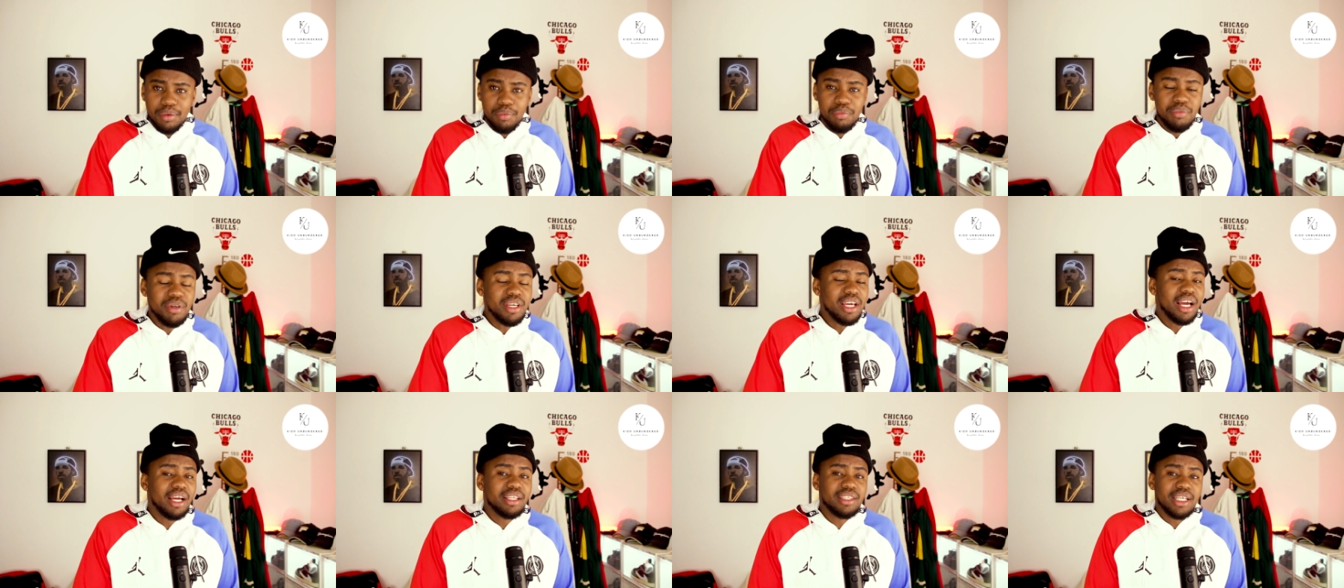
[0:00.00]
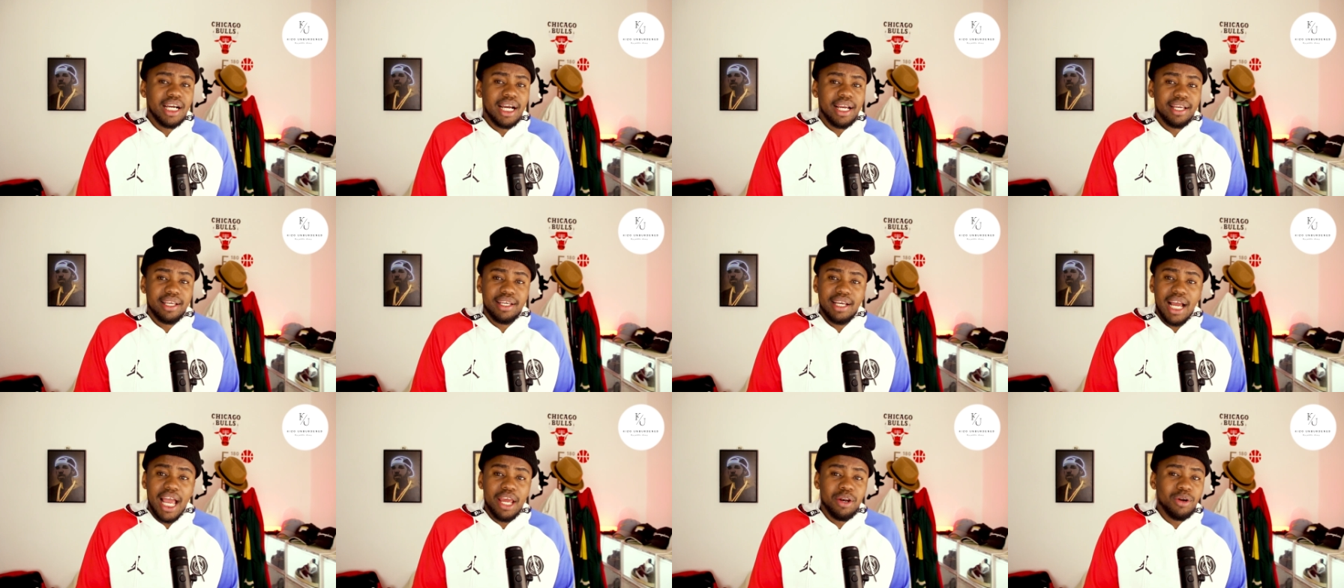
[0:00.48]
Me,
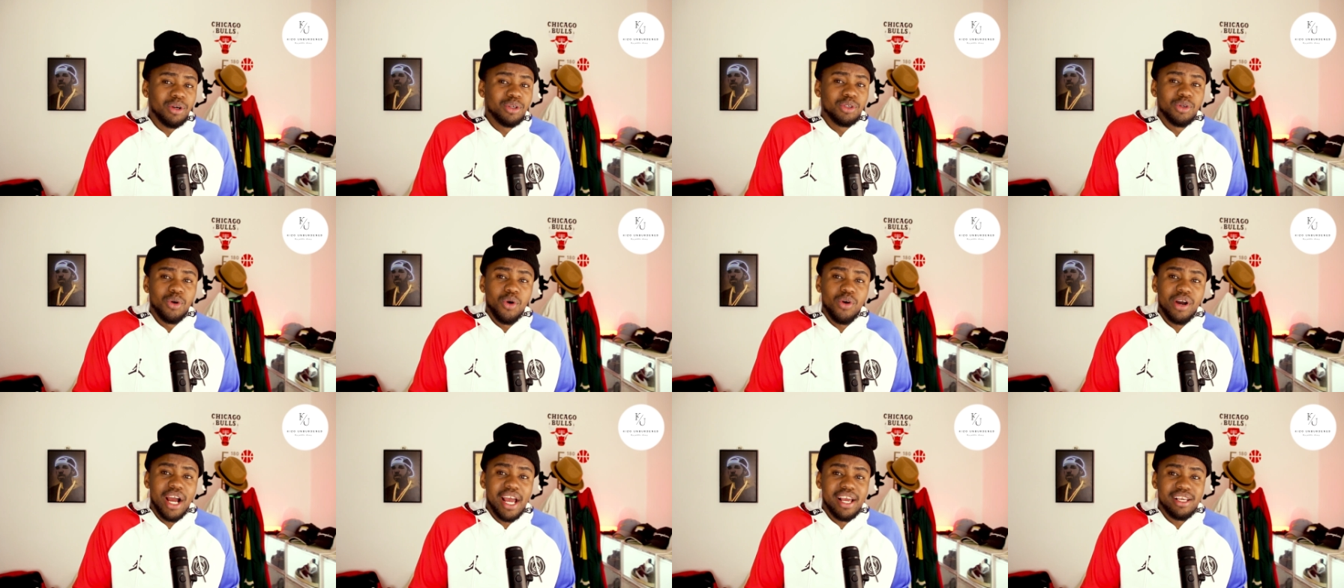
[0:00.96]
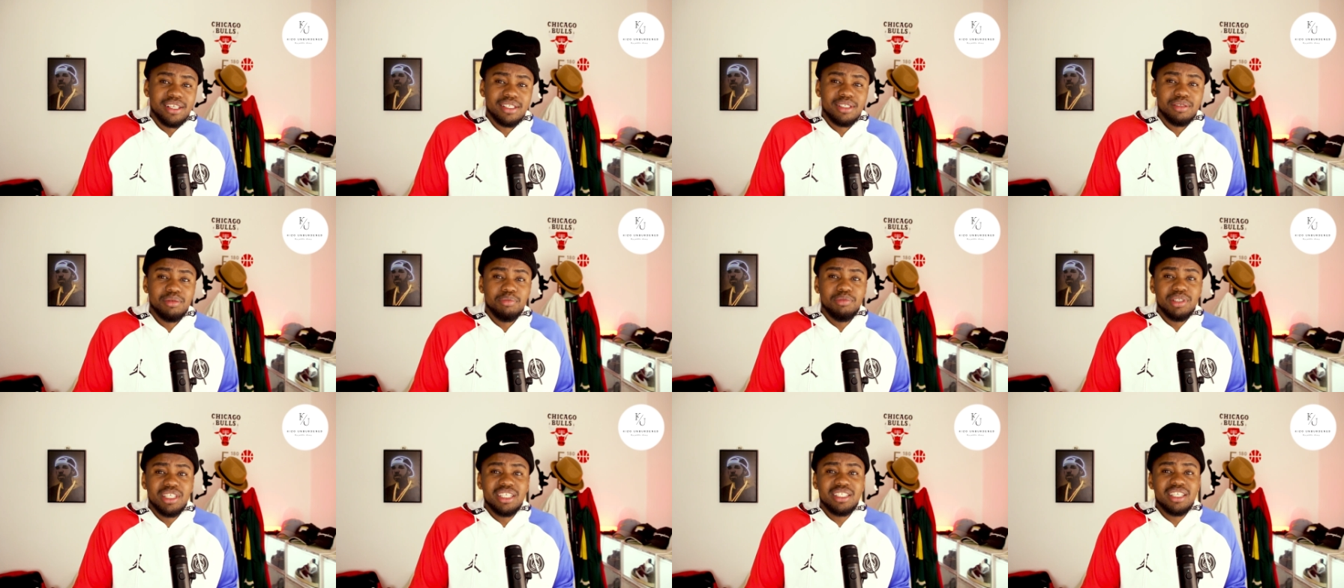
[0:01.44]
I don't know,
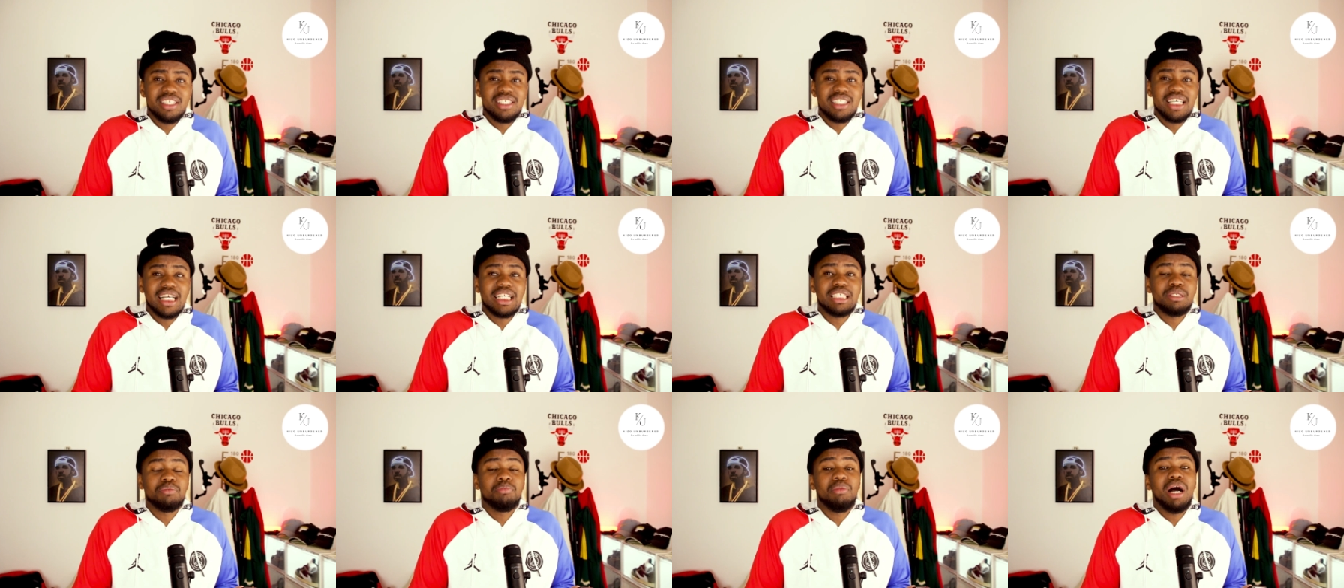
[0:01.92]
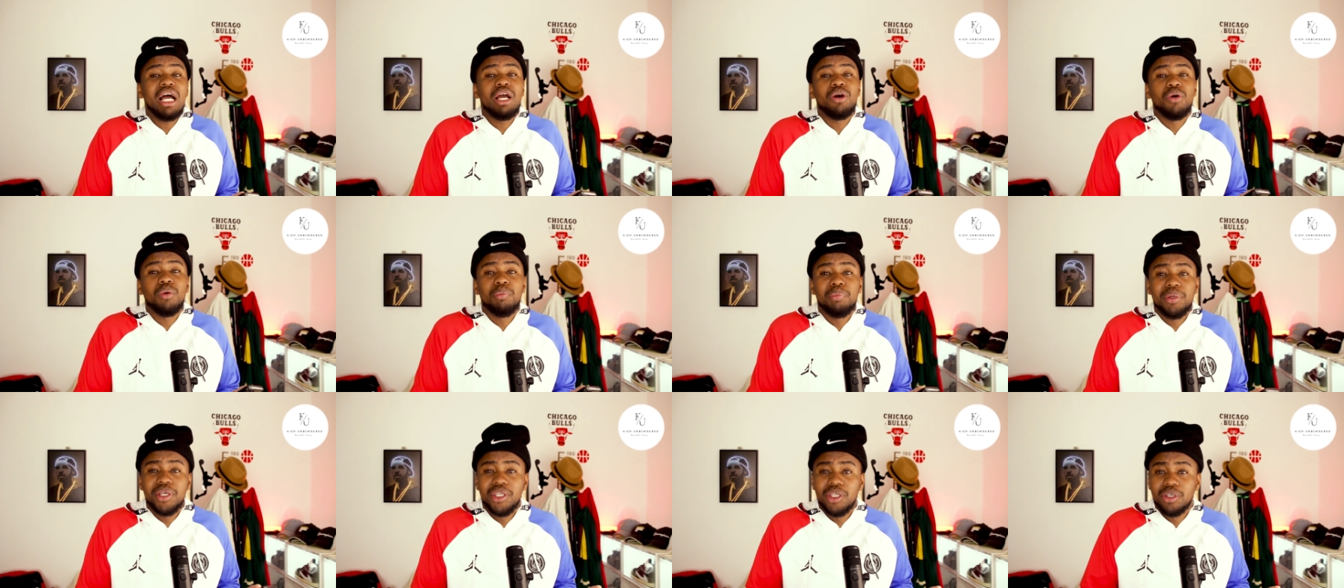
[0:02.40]
guys. This is just my
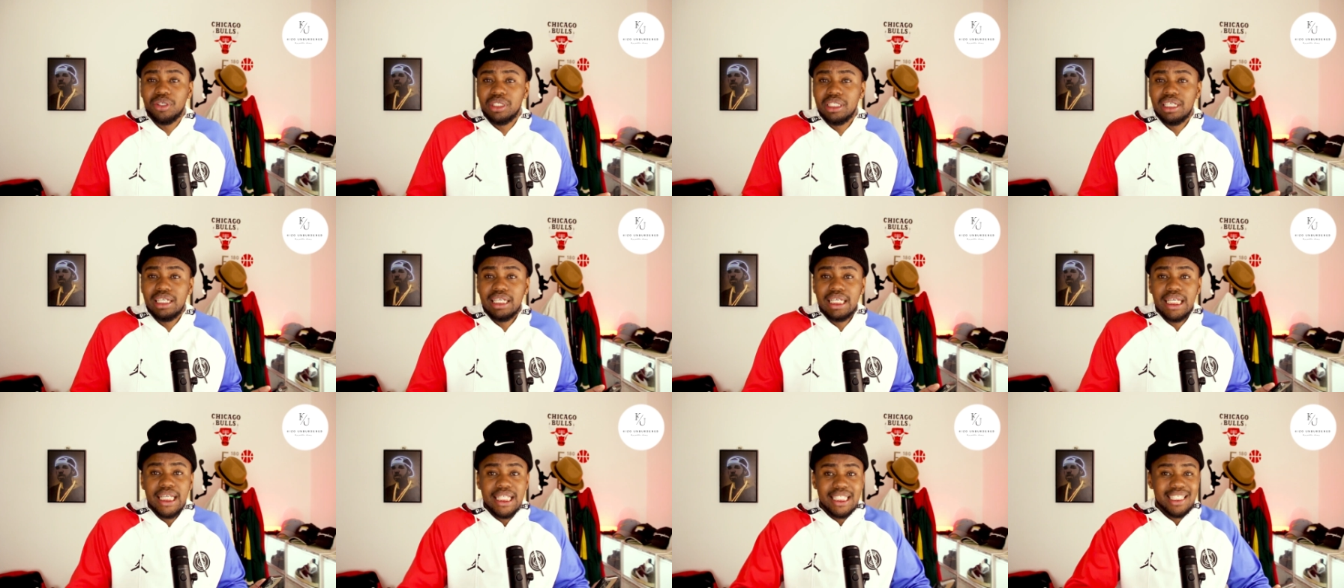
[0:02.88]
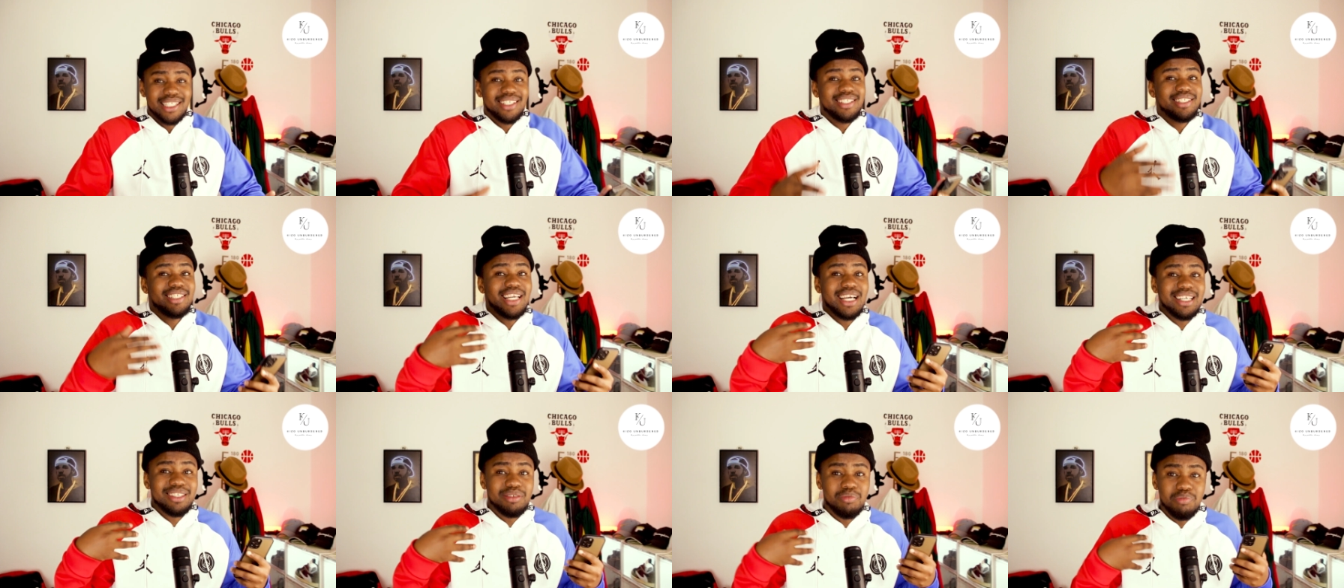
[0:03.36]
opinion. this is
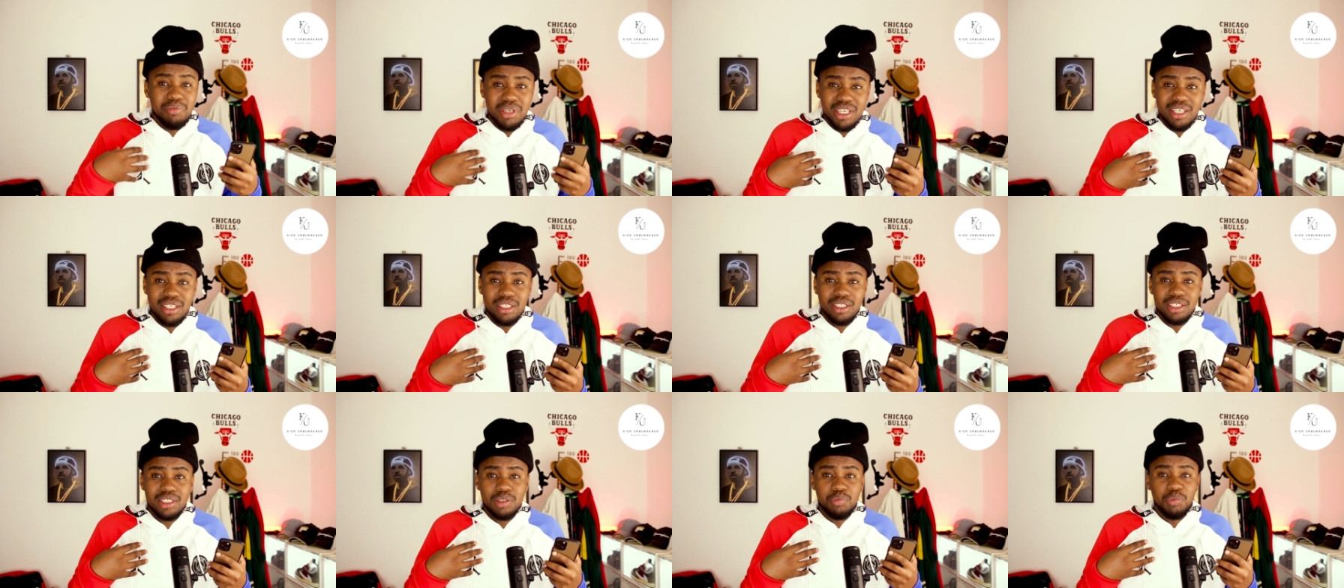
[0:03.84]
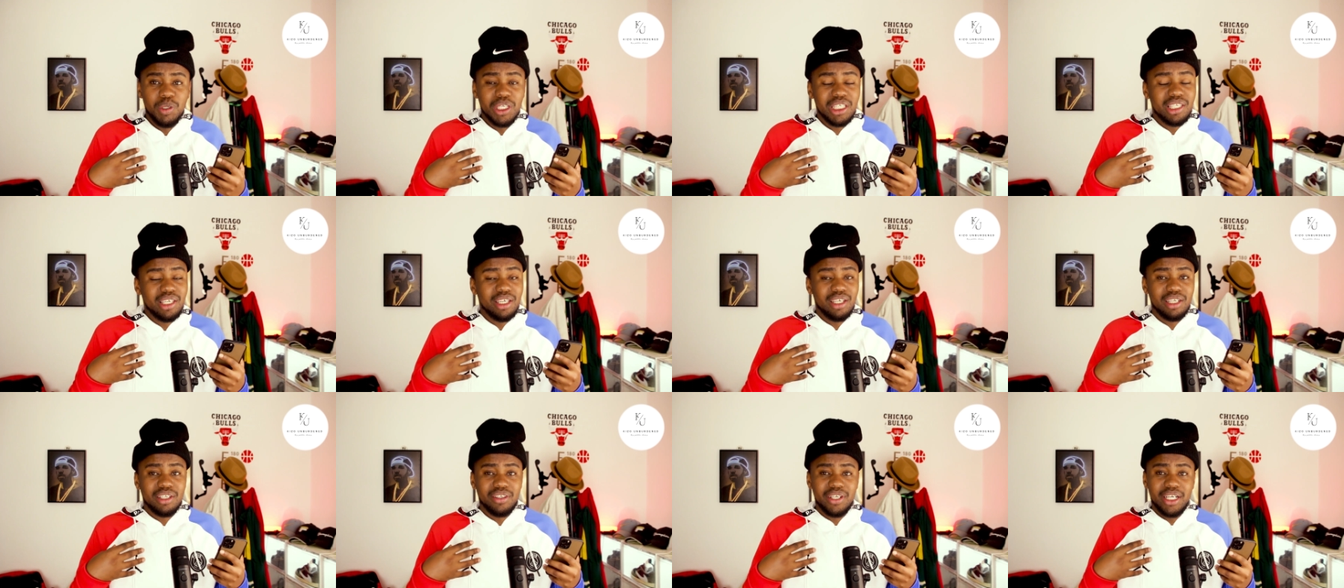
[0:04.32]
just me
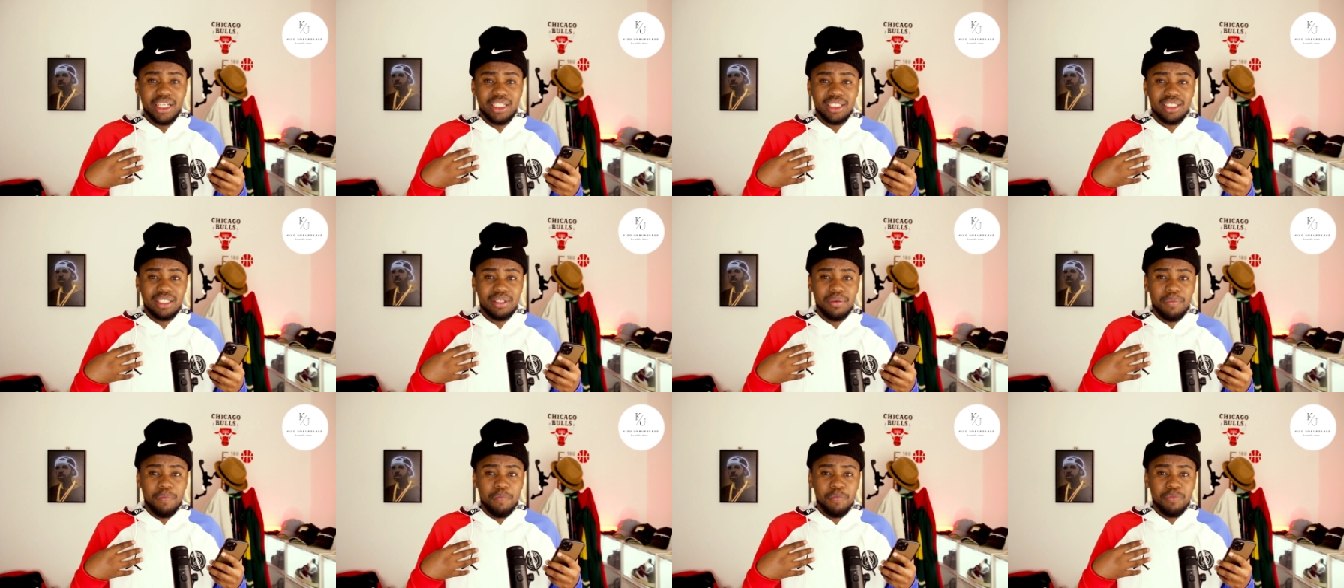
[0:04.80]
speaking, right?